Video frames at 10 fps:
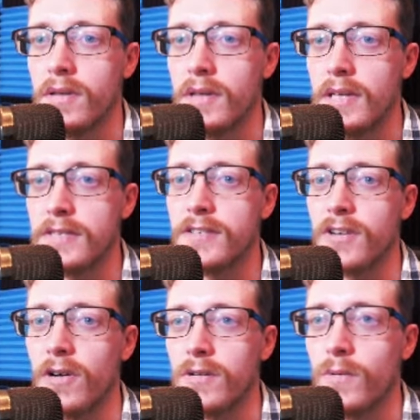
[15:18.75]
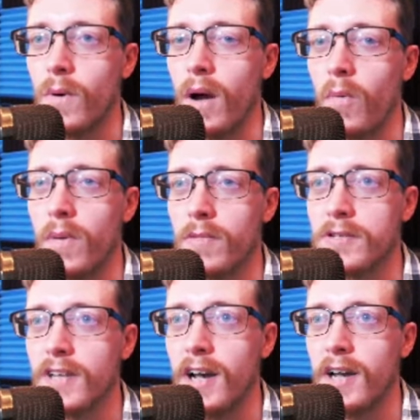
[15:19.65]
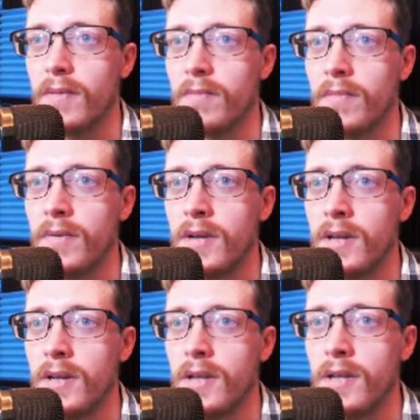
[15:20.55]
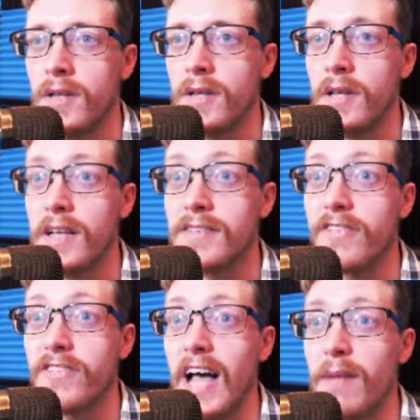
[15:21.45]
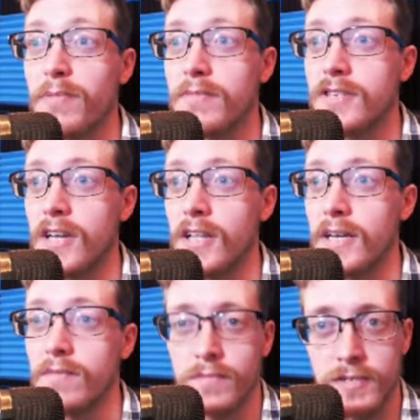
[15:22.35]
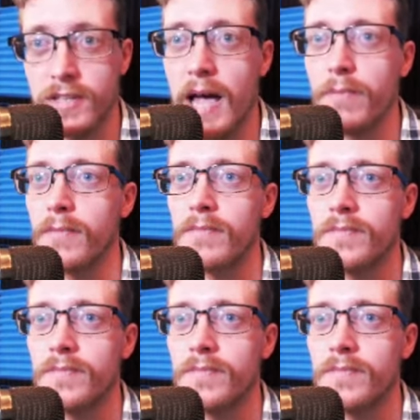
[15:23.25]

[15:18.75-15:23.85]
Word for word: Insult one more time. Slap him silly. Slap him.